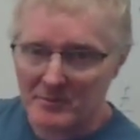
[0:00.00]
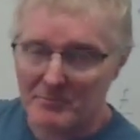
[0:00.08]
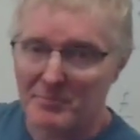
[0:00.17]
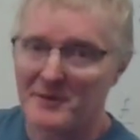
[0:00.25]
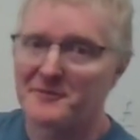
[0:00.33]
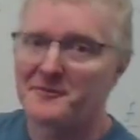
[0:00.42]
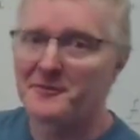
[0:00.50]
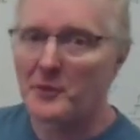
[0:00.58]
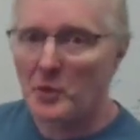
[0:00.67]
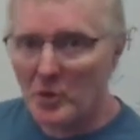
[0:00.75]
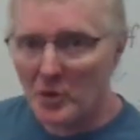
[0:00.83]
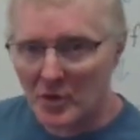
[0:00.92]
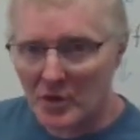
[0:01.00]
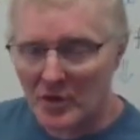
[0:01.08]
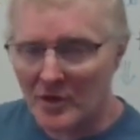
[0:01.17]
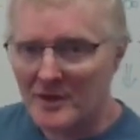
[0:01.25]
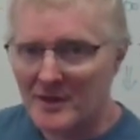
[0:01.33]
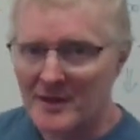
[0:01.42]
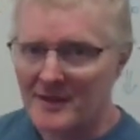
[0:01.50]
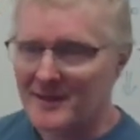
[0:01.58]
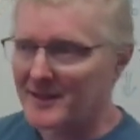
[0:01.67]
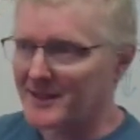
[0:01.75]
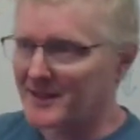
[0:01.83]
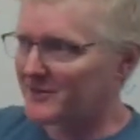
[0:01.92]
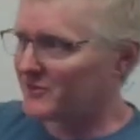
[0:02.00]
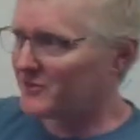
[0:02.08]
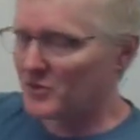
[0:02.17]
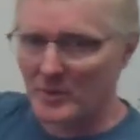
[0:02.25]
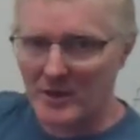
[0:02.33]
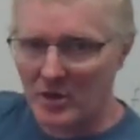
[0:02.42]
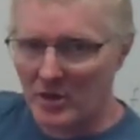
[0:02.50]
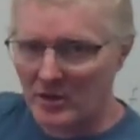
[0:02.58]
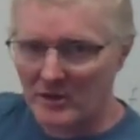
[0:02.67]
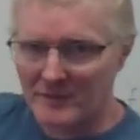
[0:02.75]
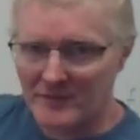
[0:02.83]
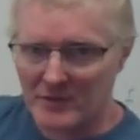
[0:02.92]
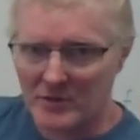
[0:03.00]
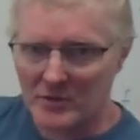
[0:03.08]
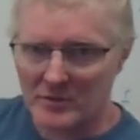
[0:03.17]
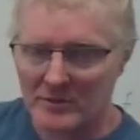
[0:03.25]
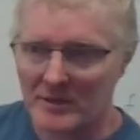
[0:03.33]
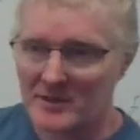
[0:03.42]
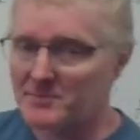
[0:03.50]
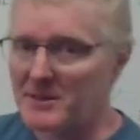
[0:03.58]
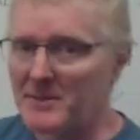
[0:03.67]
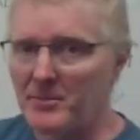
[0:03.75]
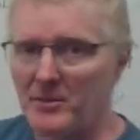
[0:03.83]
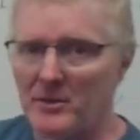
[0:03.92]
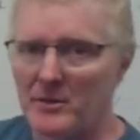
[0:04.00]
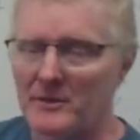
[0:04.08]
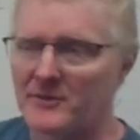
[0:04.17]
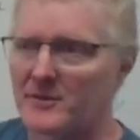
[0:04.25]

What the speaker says: before doing all of your, because people,